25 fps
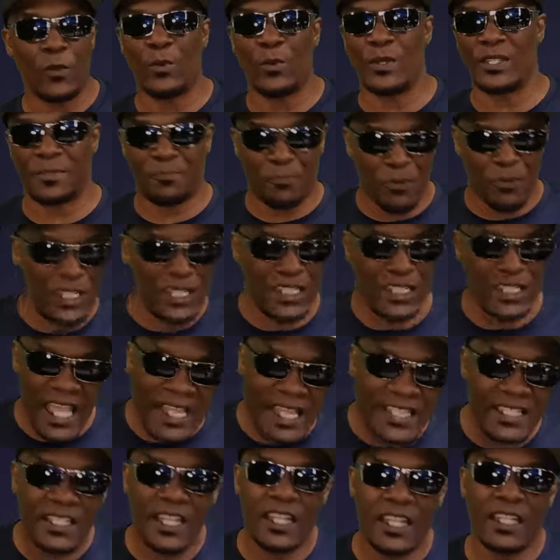it was
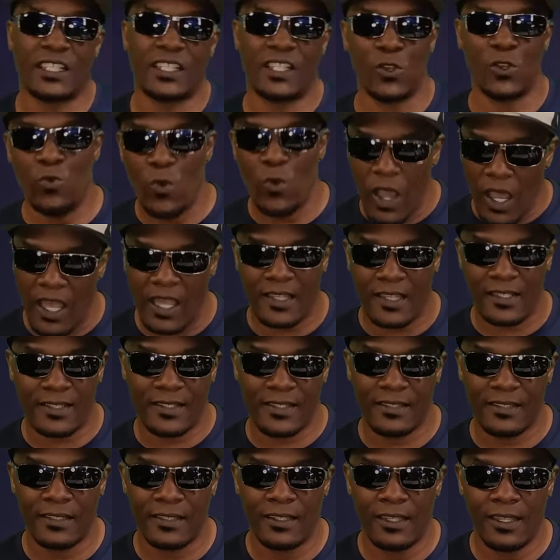predestined to
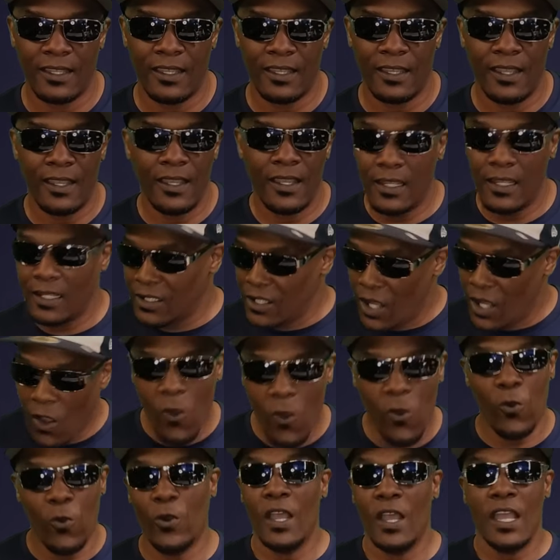us.
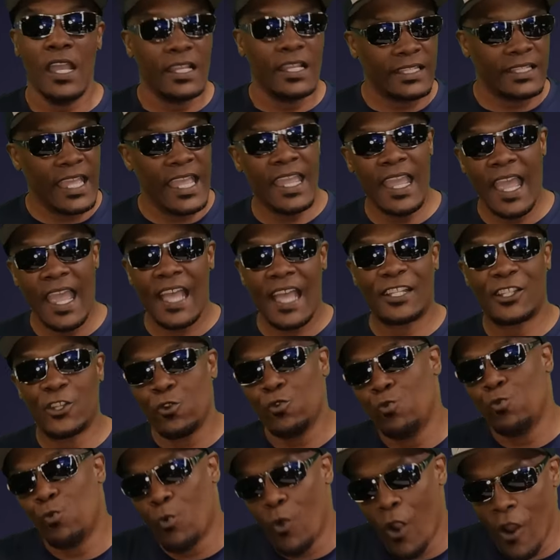No, they had
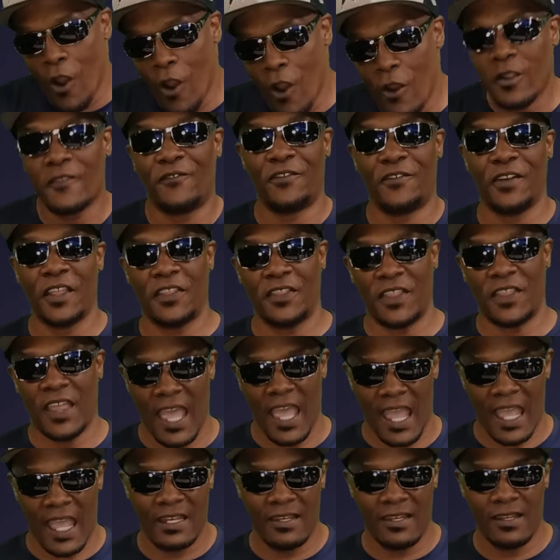to work for
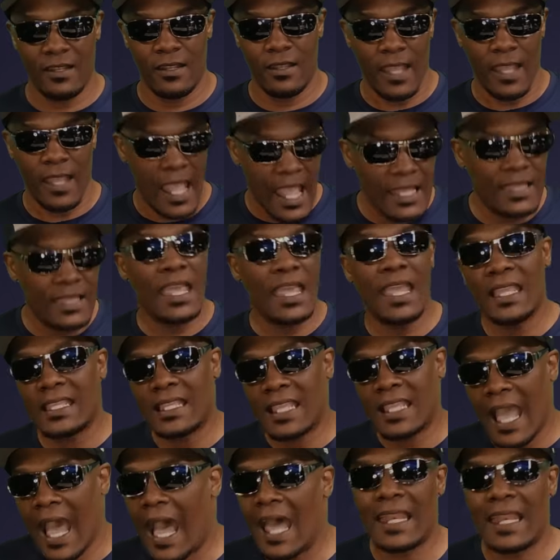that. And they
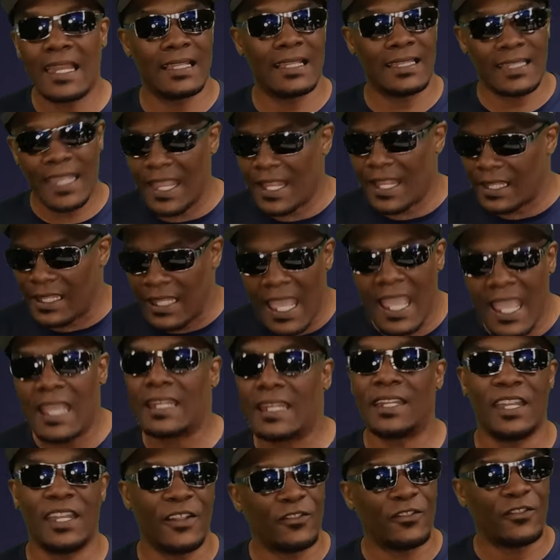got it. They
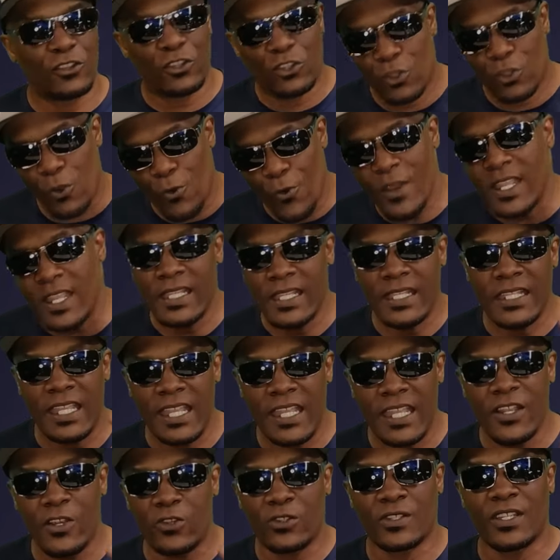landed it three
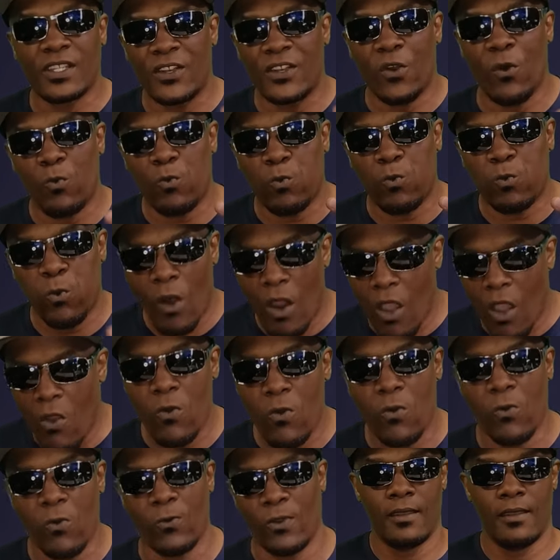years in a
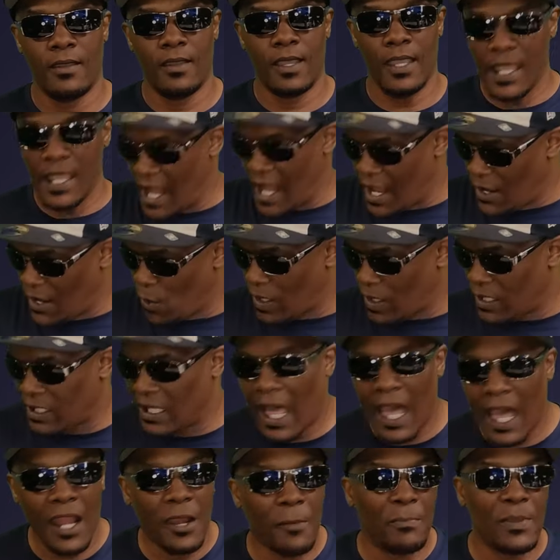row. And I know a
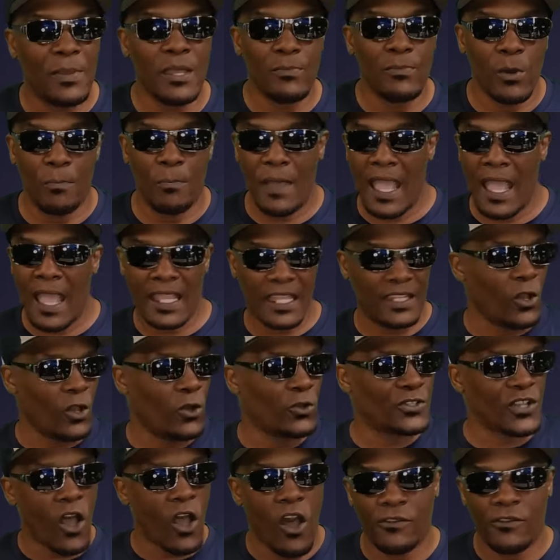lot of people back in
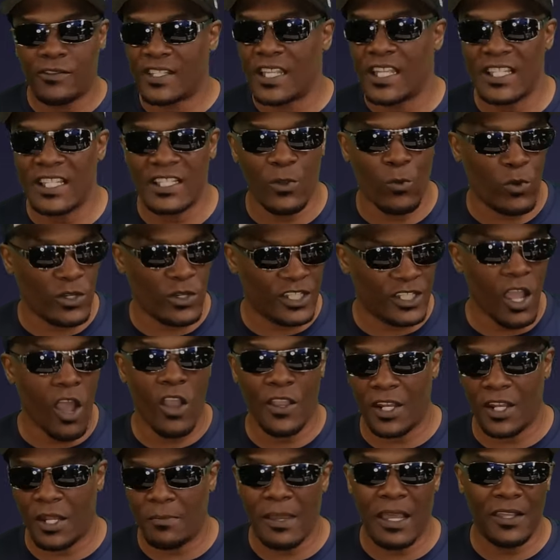those off season were
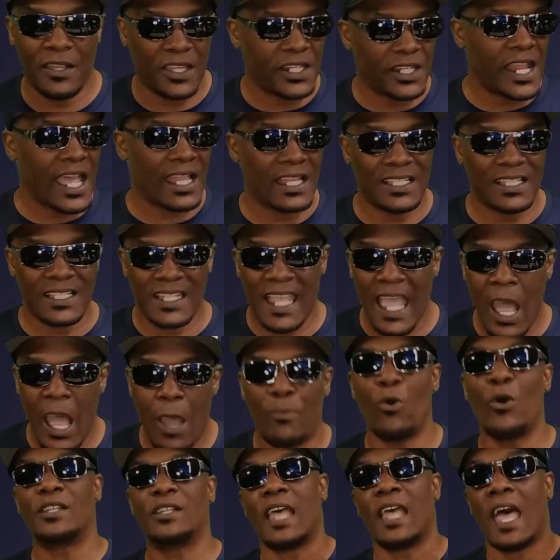talking about the Dallas
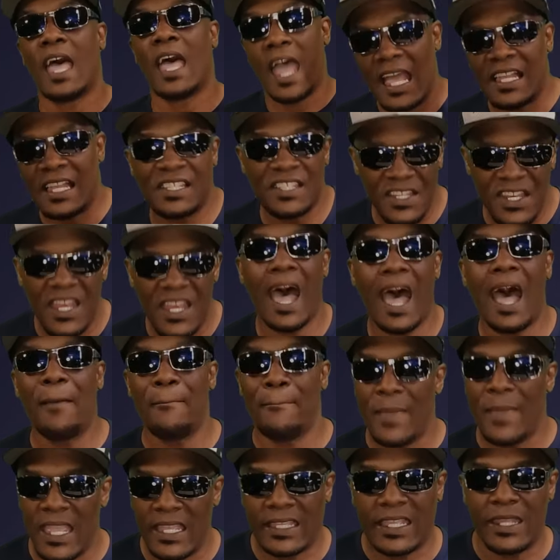Cowboys as not
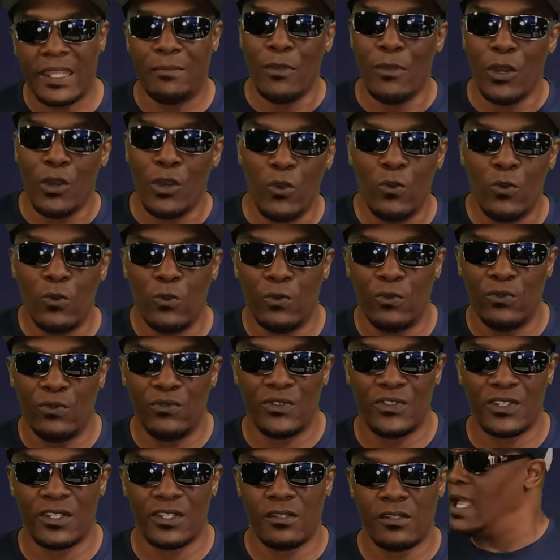making
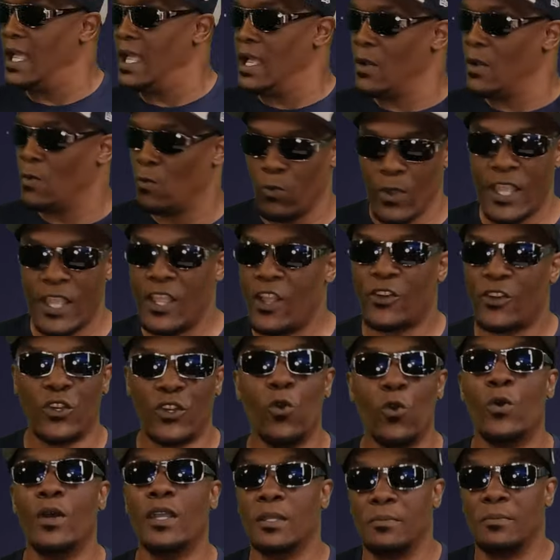moves. We are
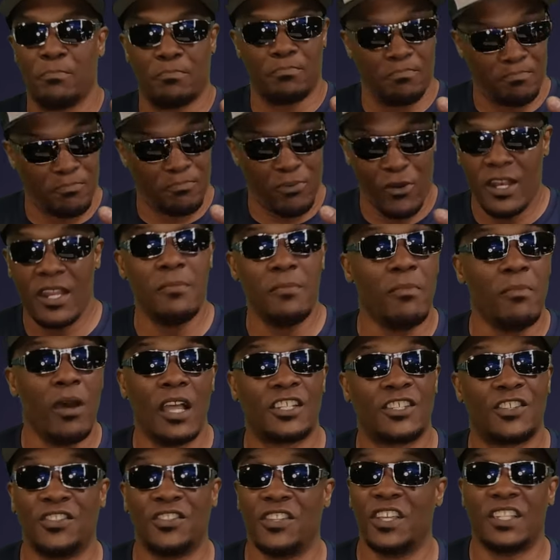doing pretty
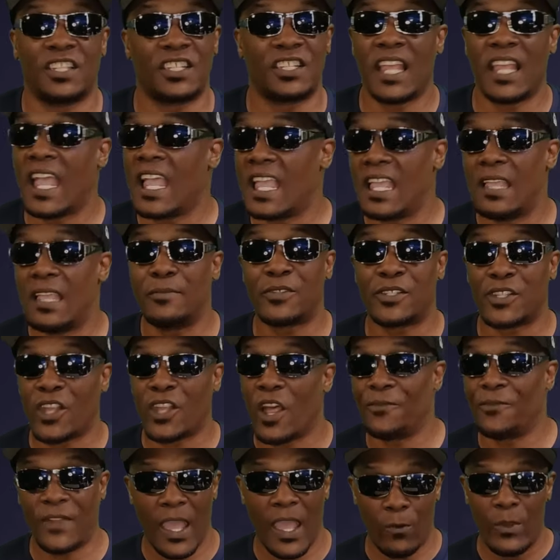much the same
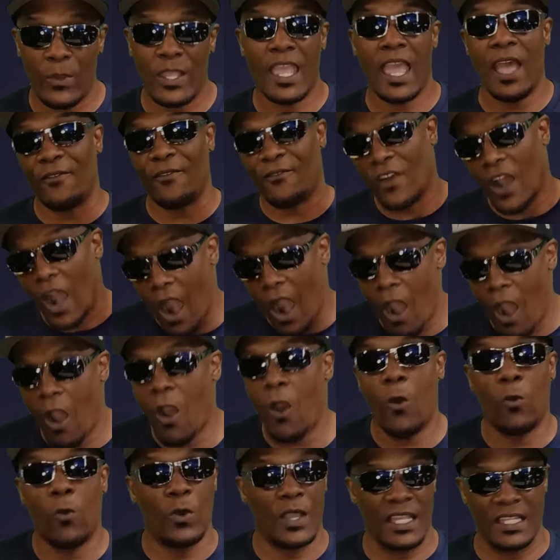stuff that we have
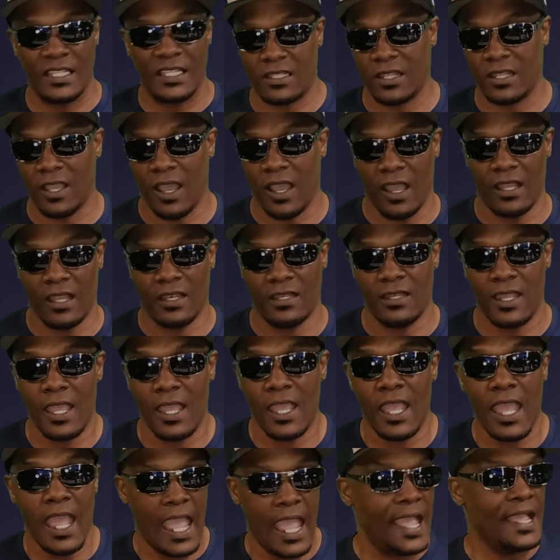always done.
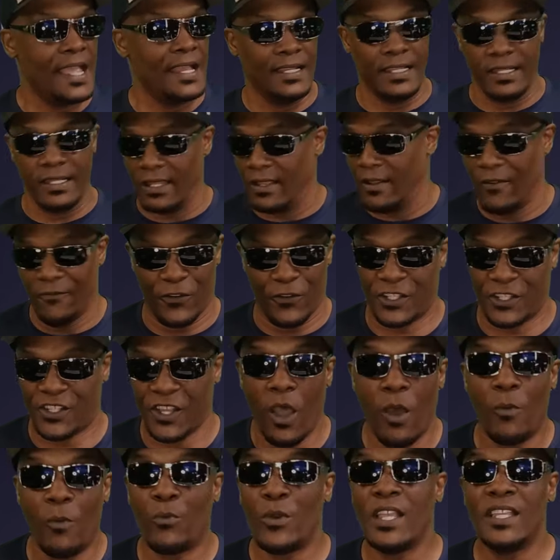And for
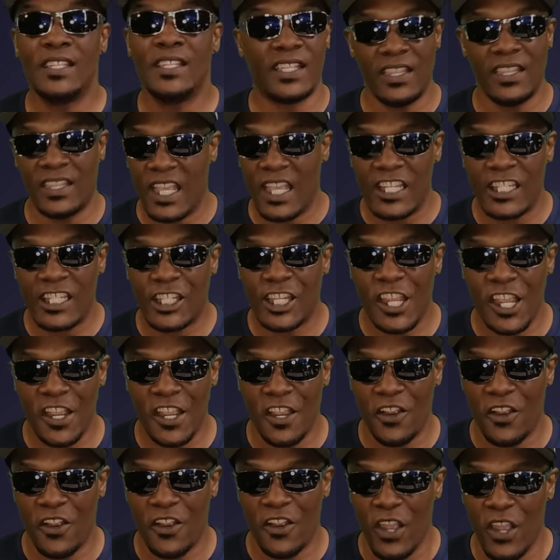some reason this
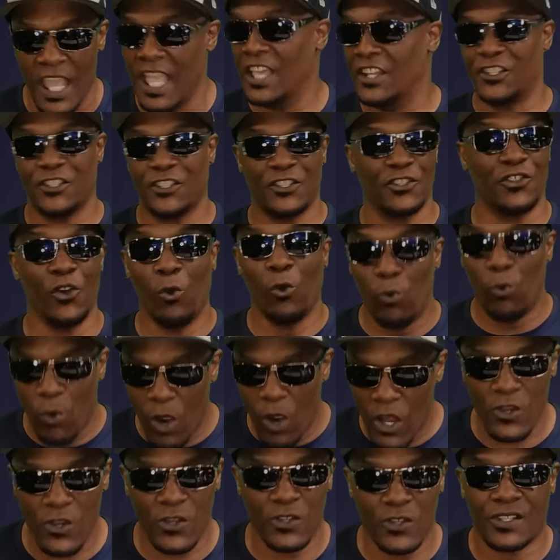year, it's the
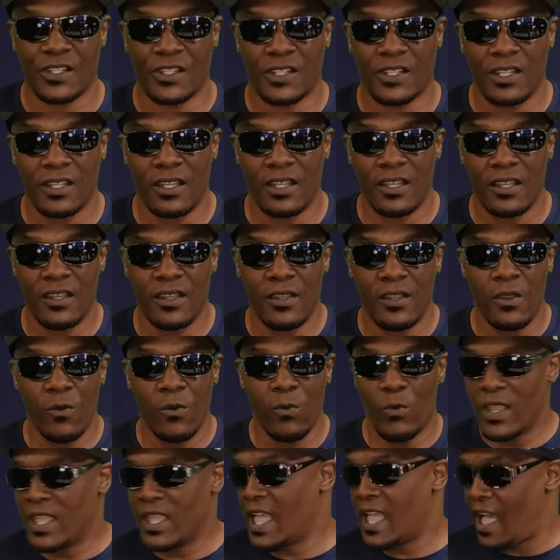worst.
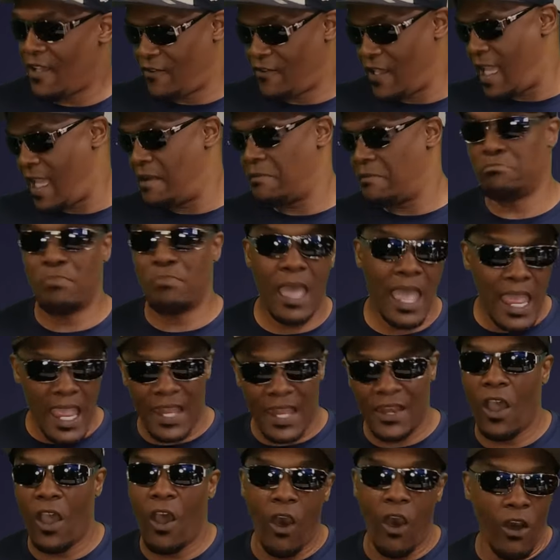We have had
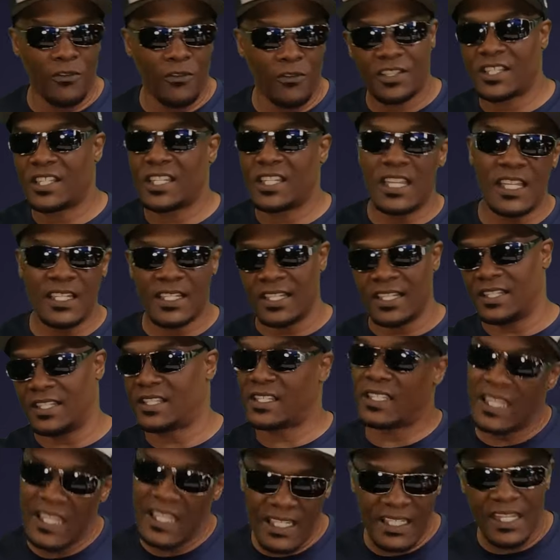bad off season,
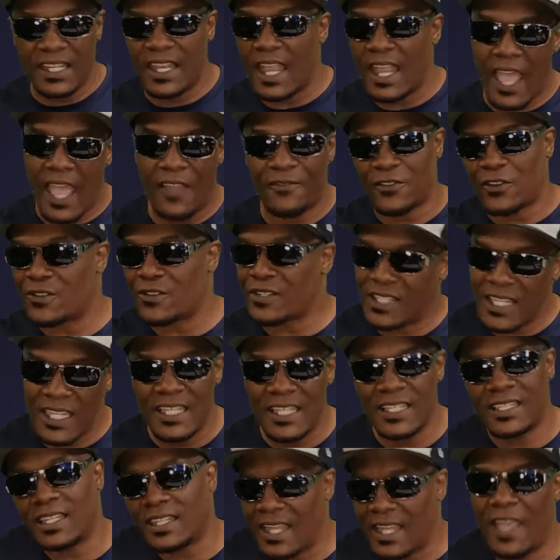season after
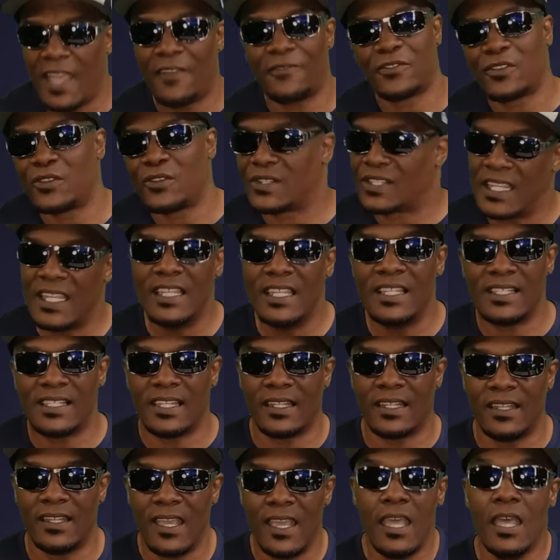season after
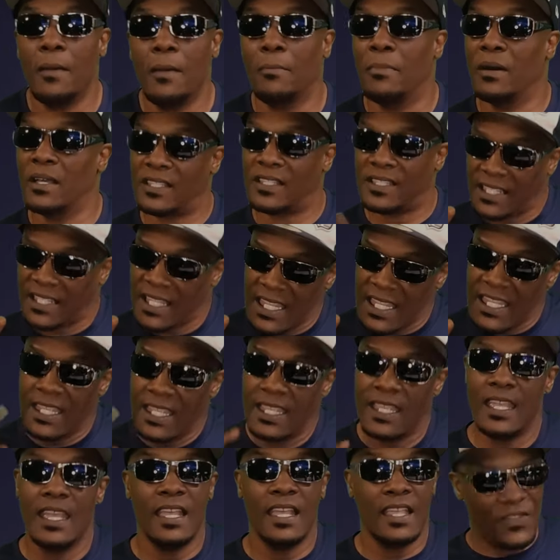season. But
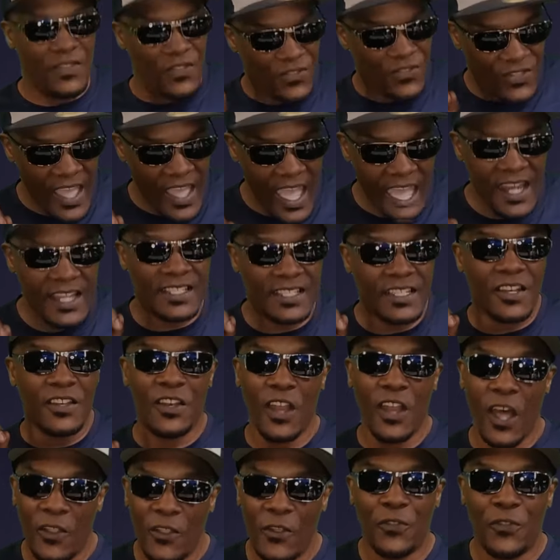see, that is
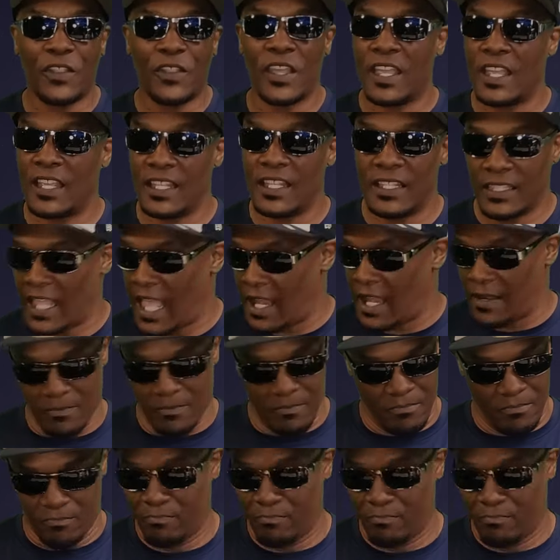another thing that